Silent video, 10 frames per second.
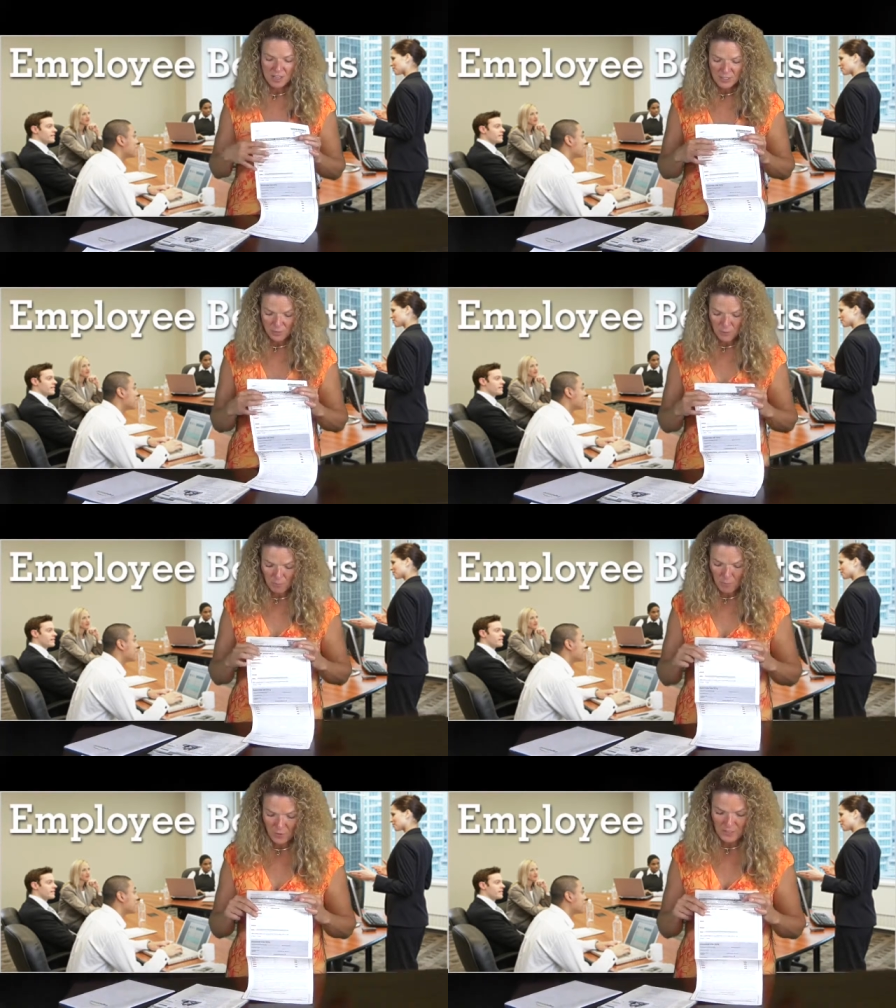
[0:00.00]
So the
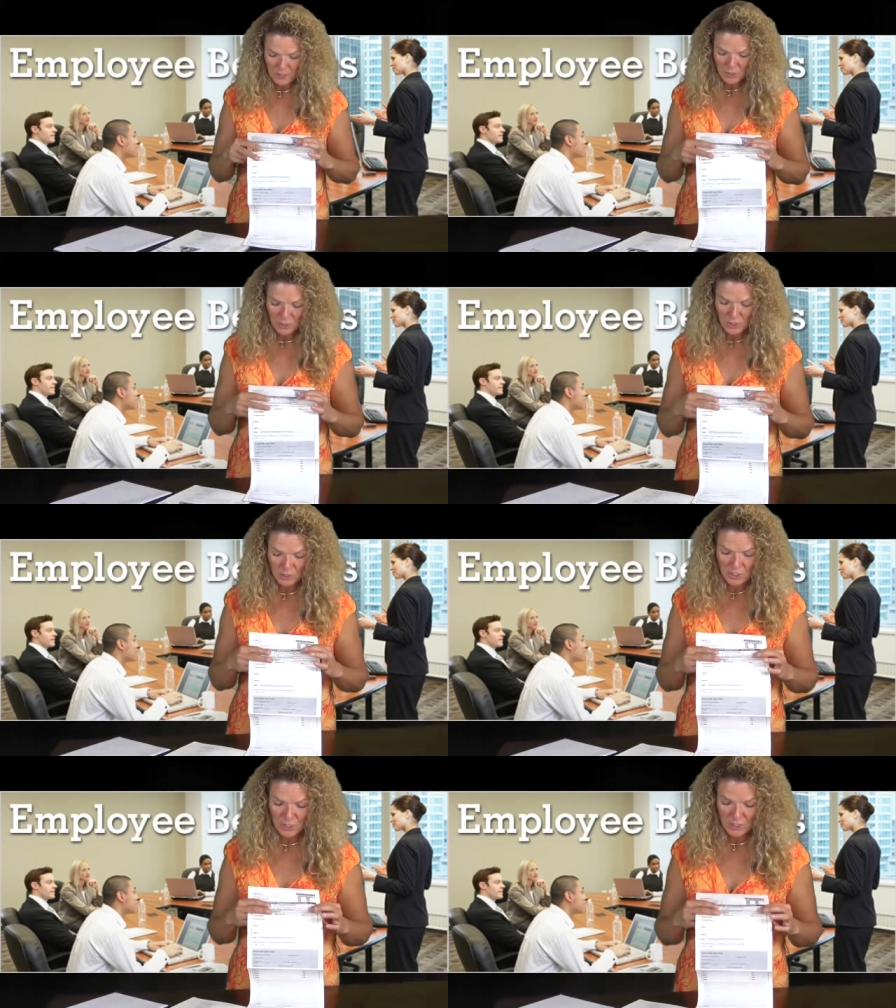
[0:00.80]
point
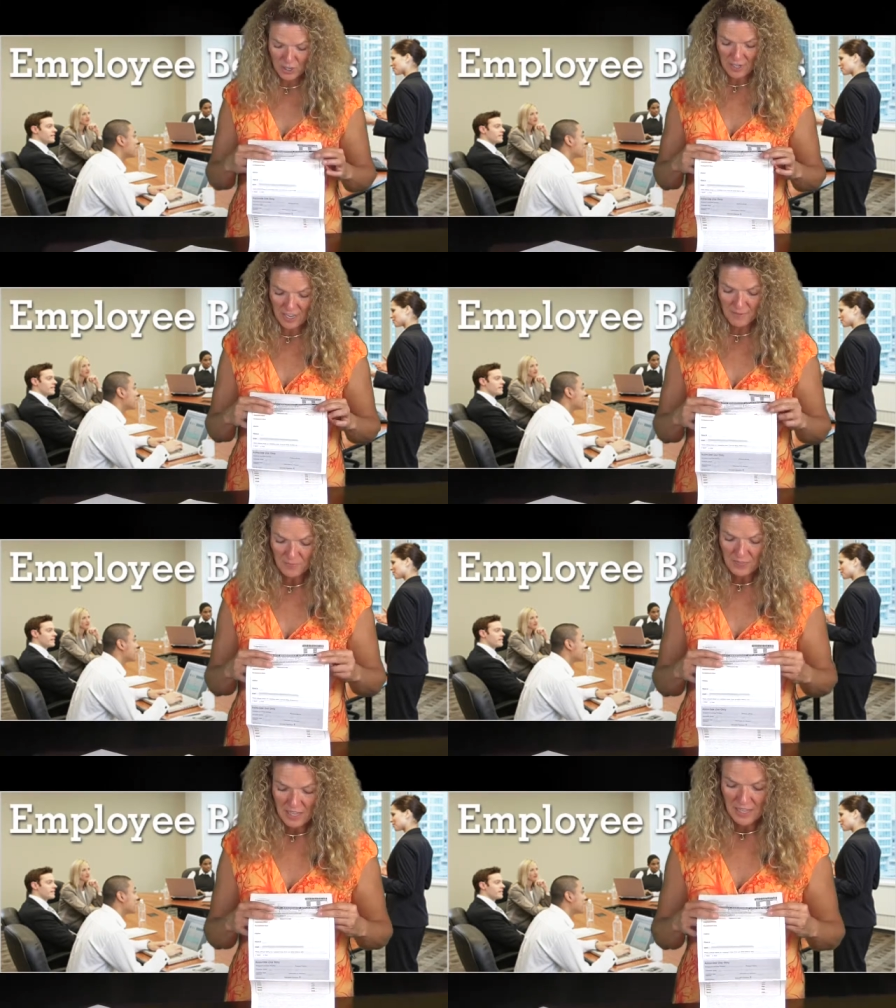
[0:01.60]
you're going to start at
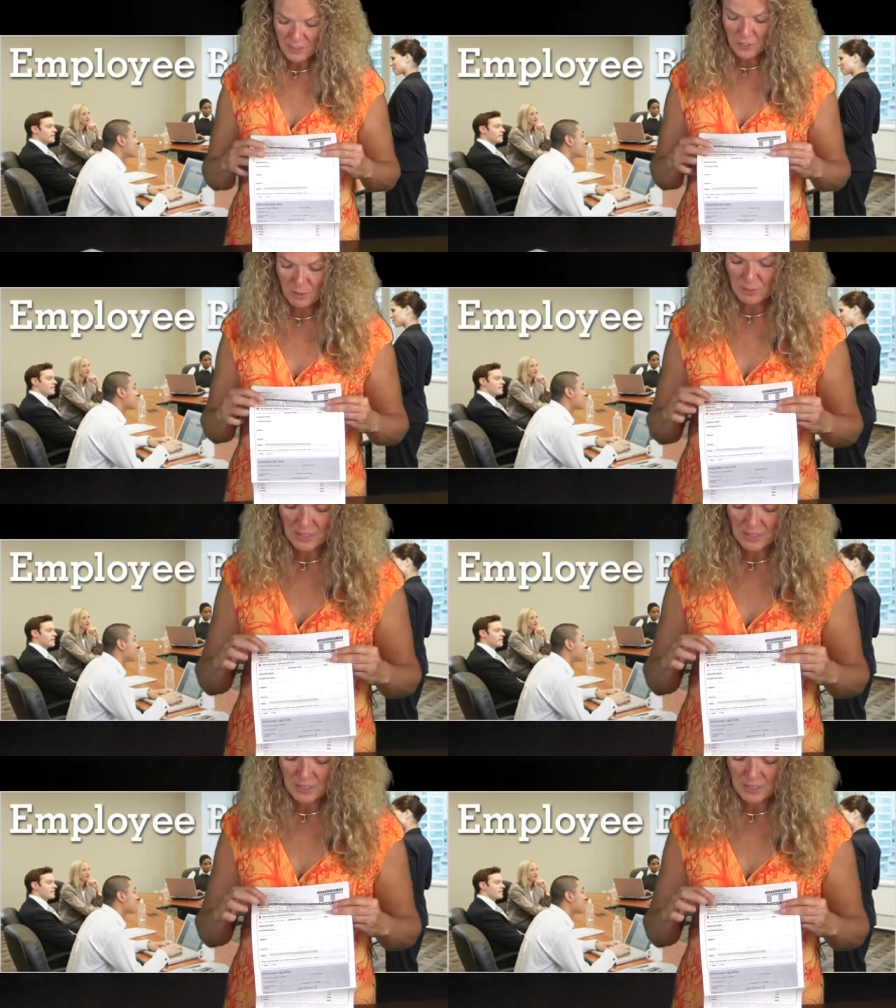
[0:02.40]
is you're going to